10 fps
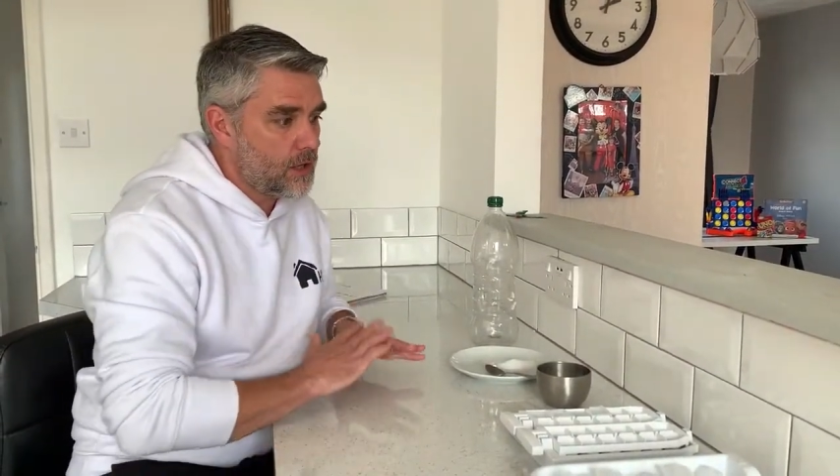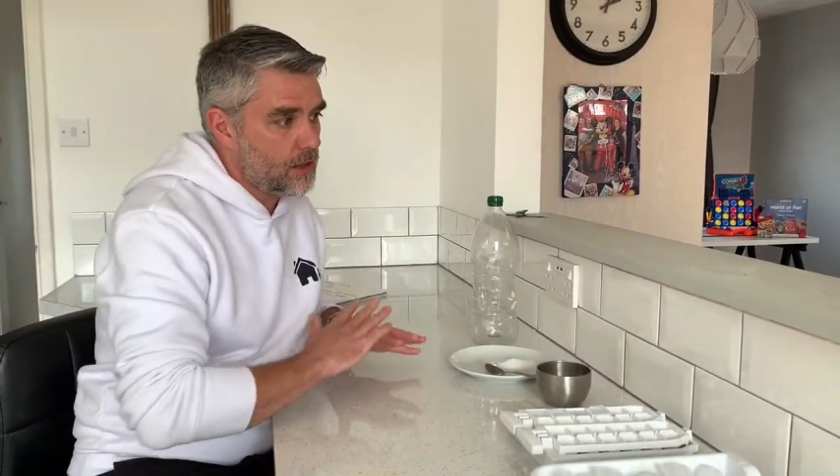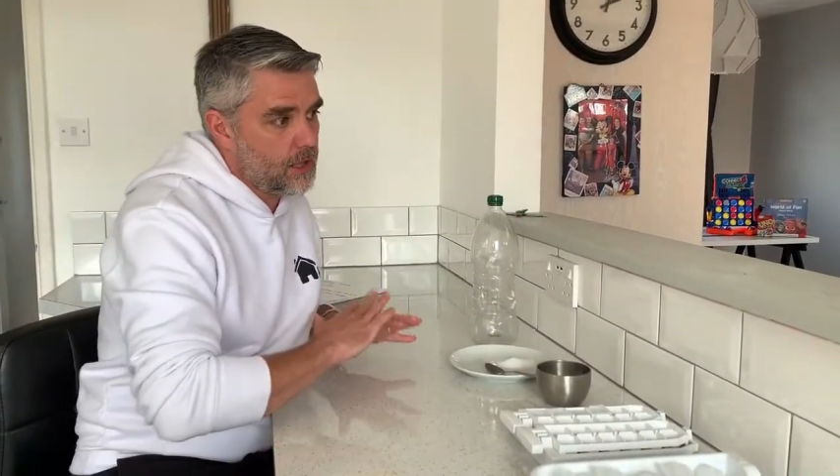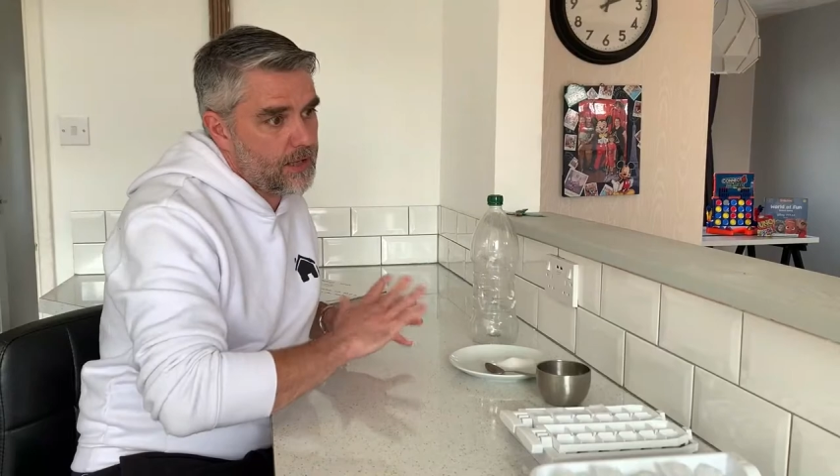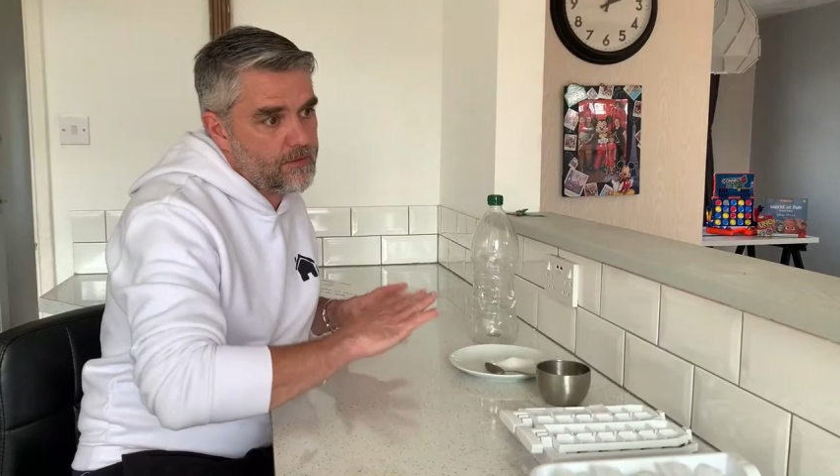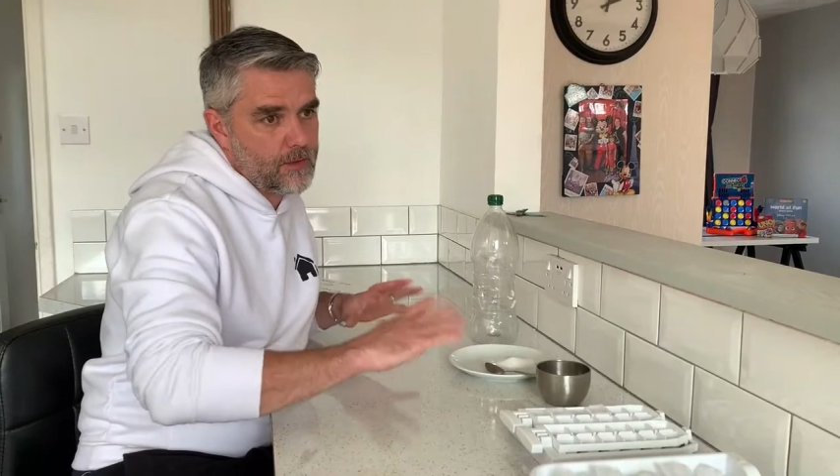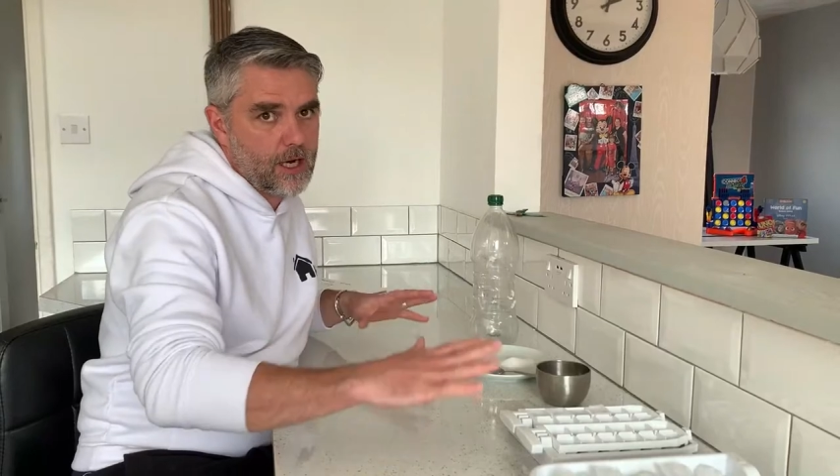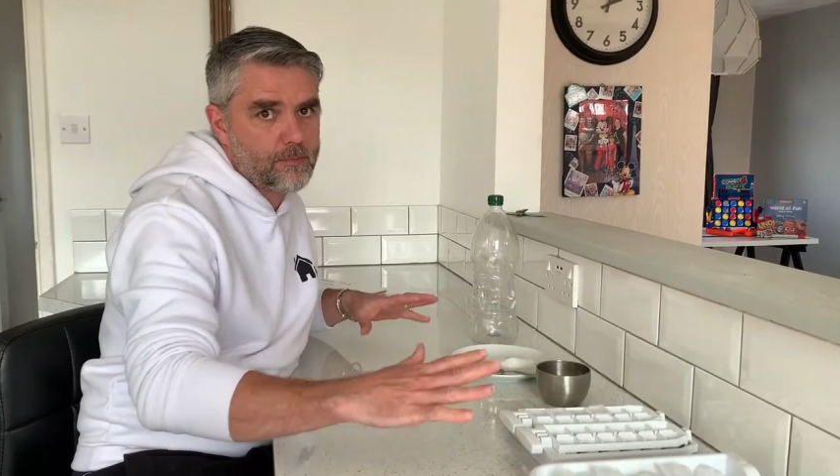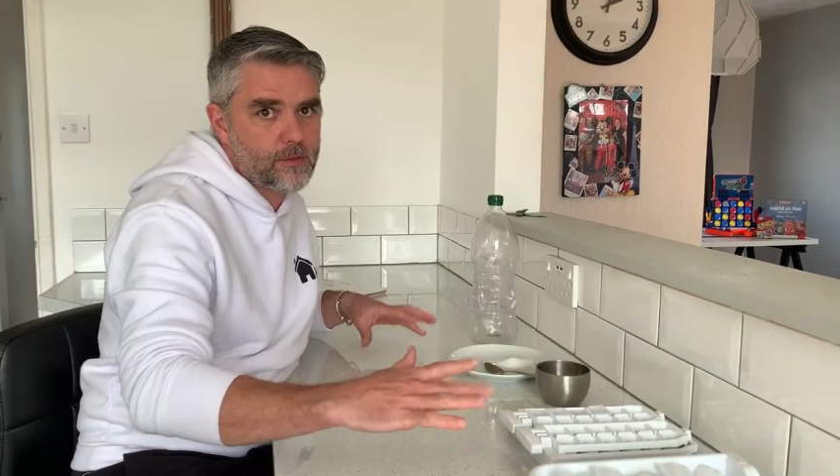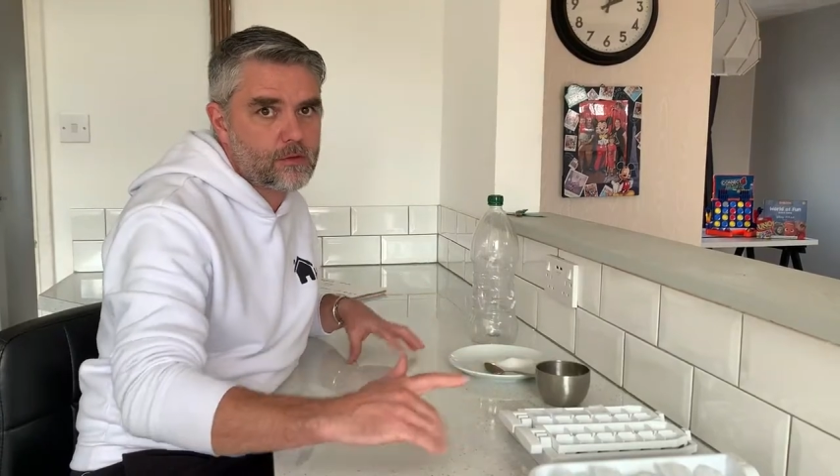let them
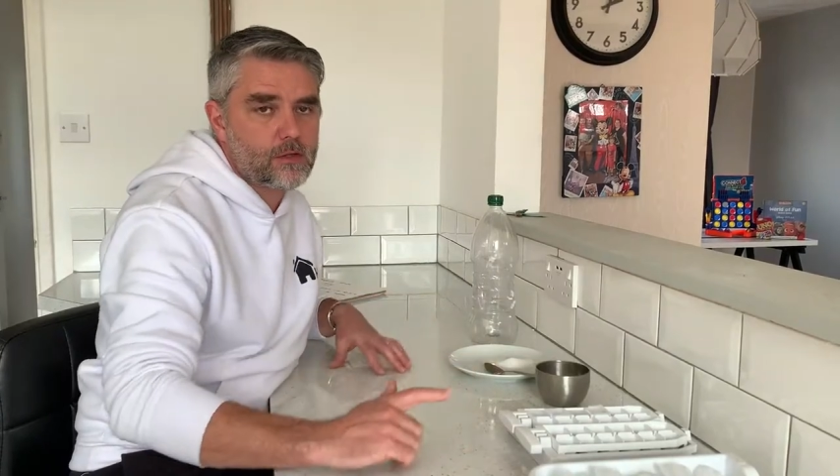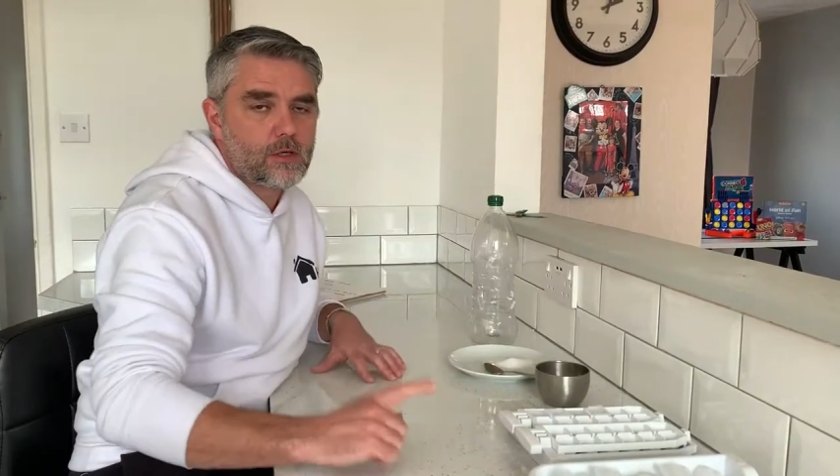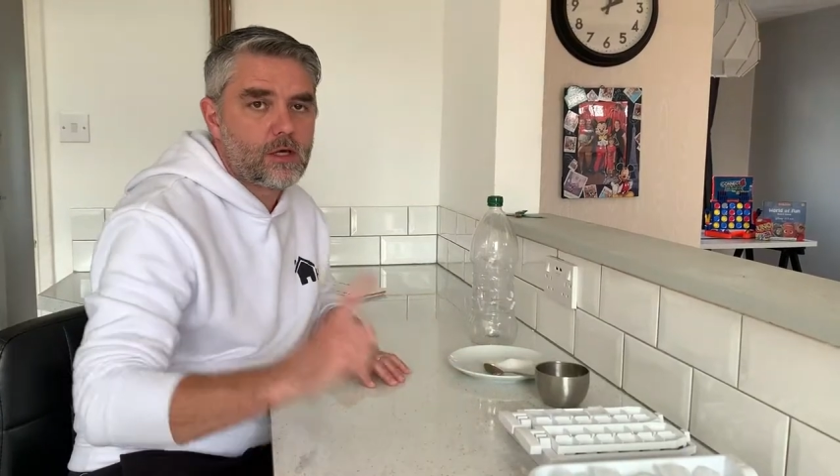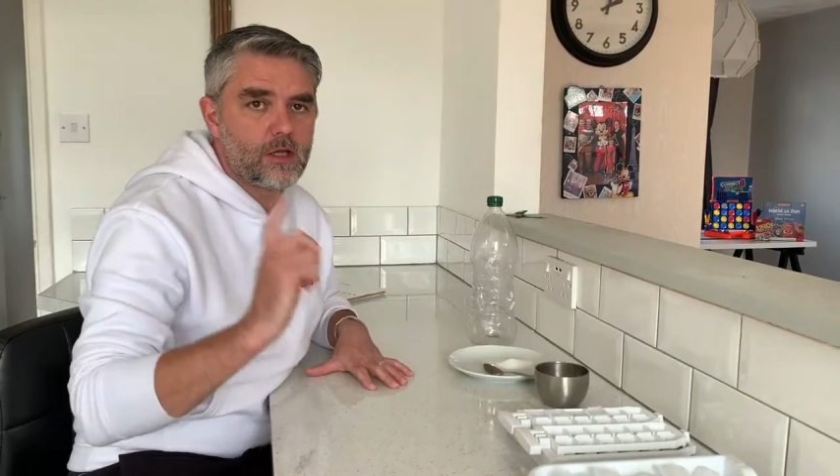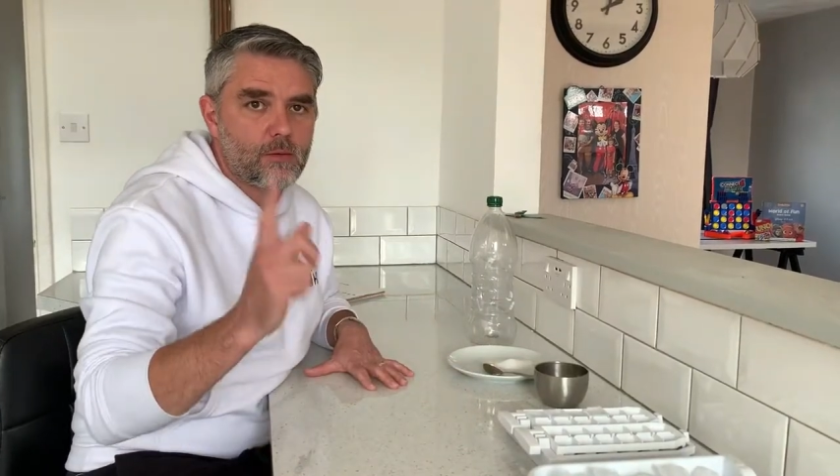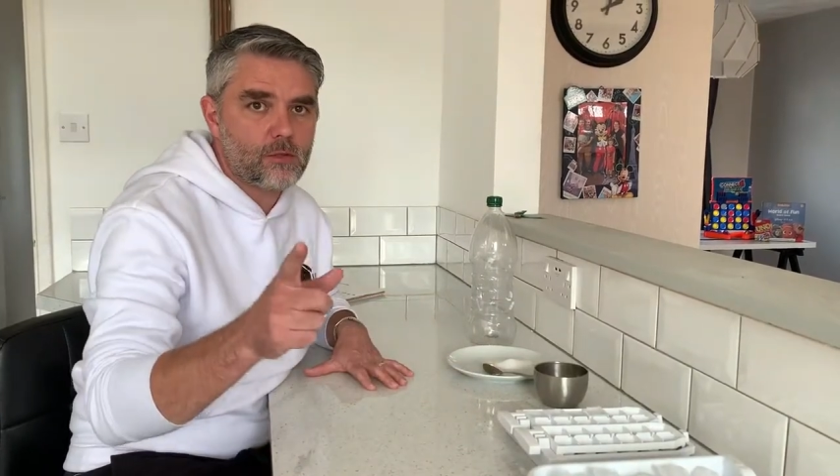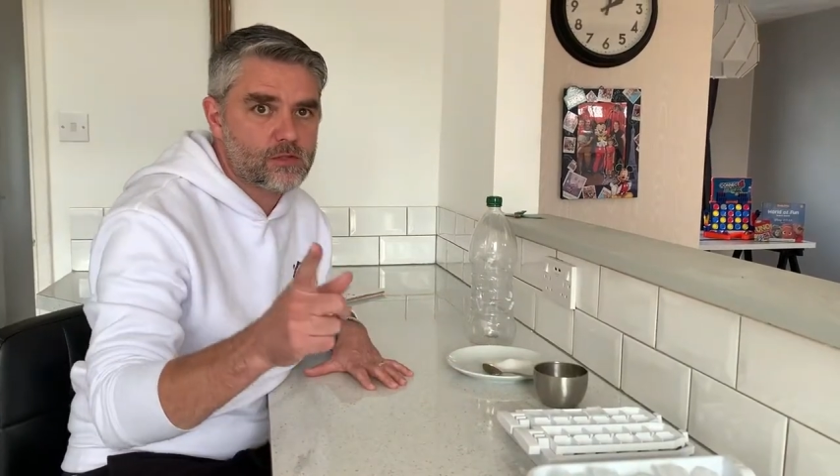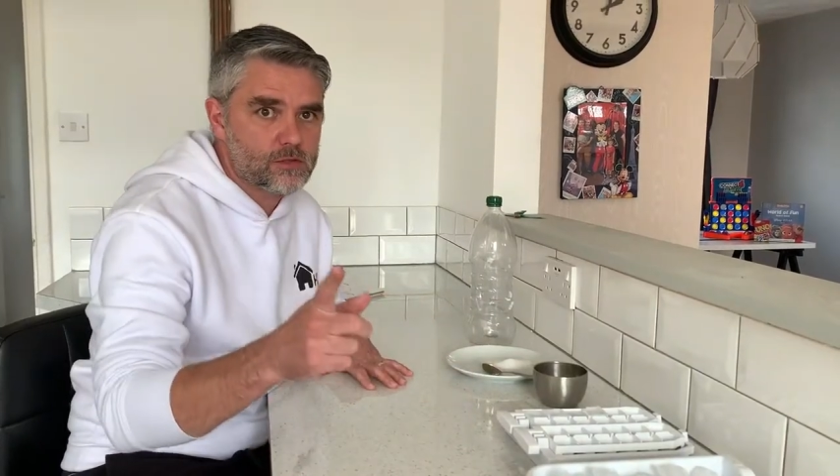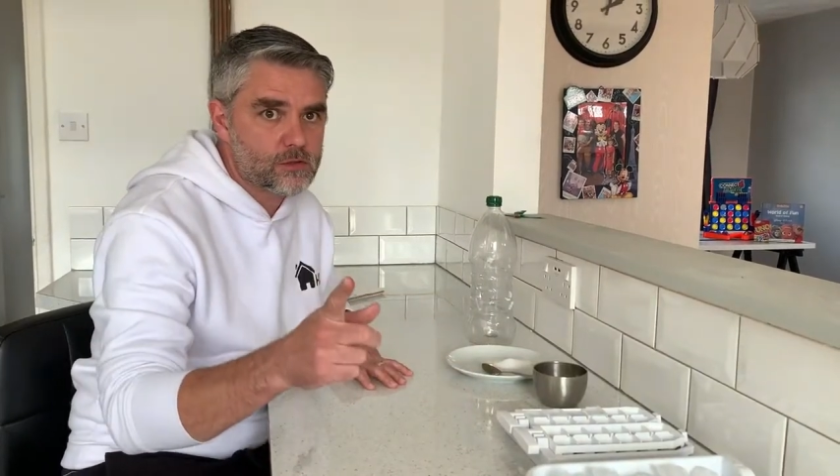happen, and then we'll